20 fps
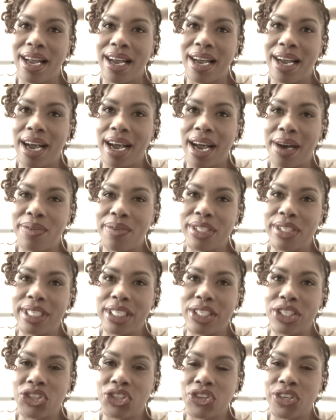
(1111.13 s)
I was
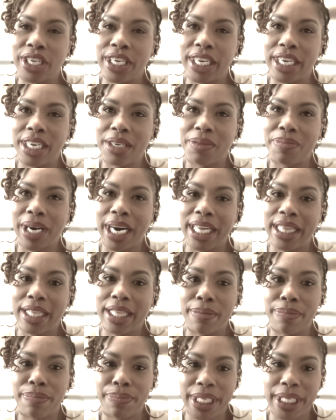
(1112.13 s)
intrigued by the
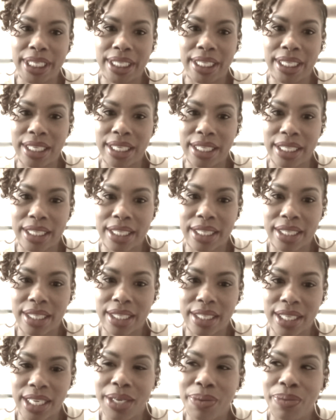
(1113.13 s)
business.
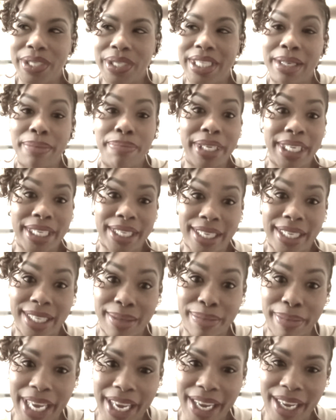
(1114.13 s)
He was the
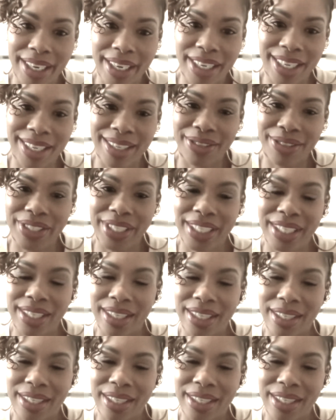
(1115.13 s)
businessman. He was